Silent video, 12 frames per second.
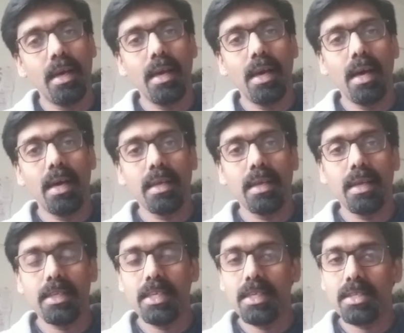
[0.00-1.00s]

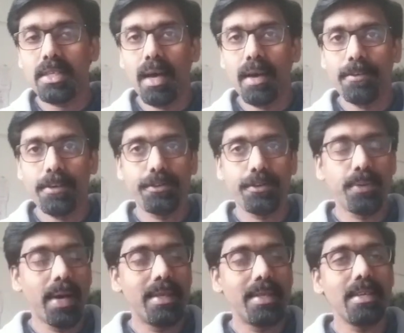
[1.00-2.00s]
It is out of
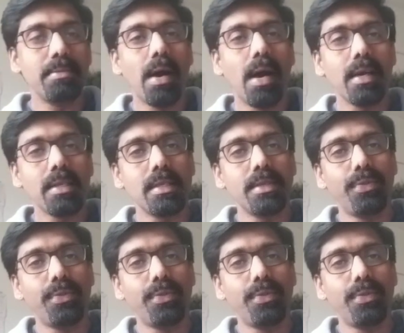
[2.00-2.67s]
20 marks.